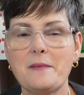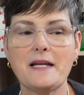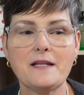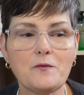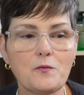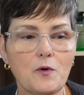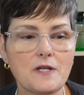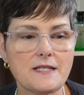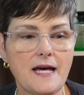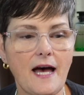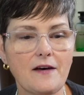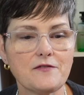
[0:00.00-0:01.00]
I didn't want to
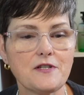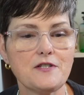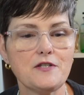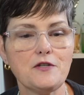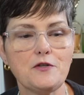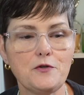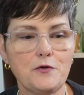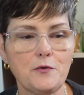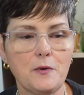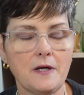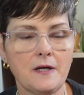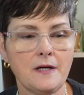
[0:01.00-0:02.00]
have to
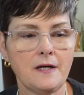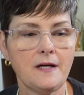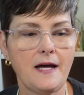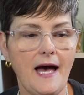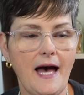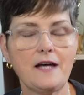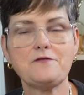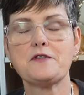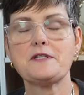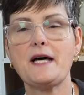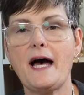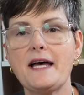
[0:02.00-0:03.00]
do
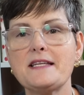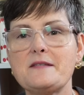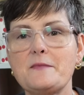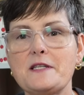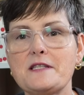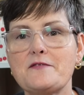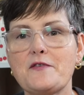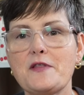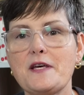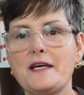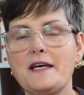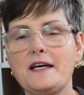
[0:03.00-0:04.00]
advertisements for
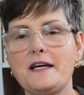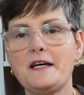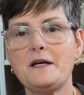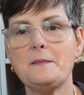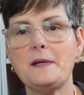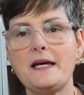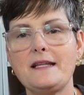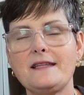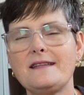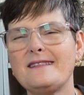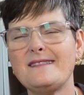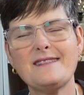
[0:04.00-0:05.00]
them, and
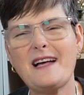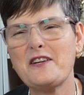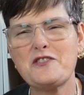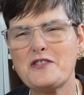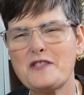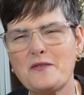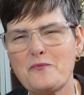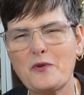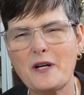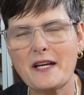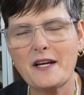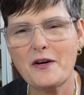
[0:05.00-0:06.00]
I just didn't
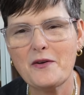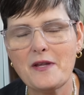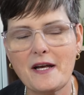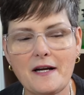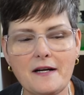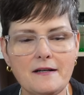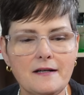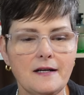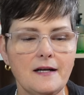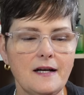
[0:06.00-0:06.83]
want to go there.